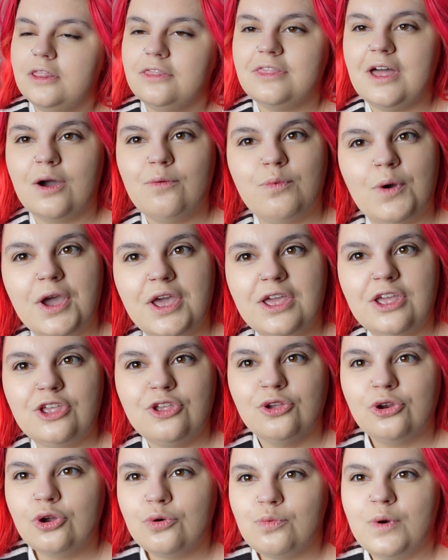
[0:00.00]
That way
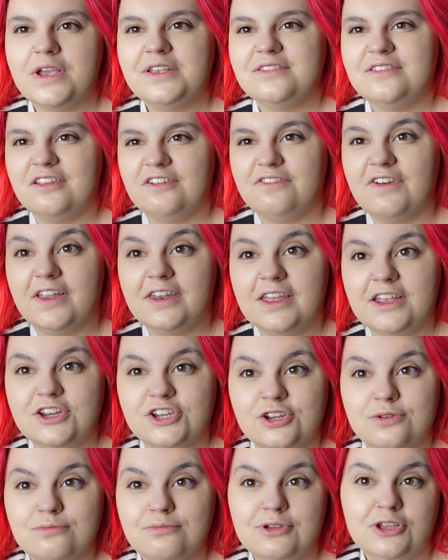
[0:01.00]
you're not wasting
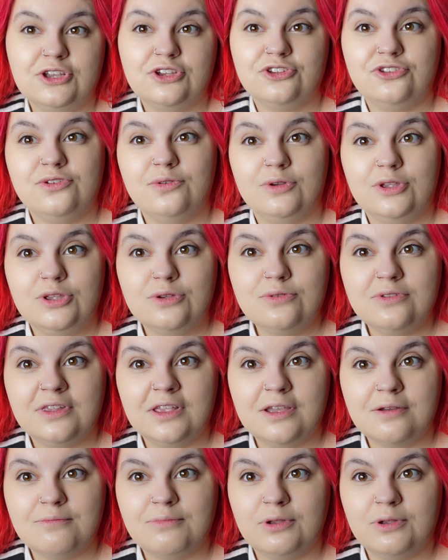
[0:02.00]
foundation because you're using it,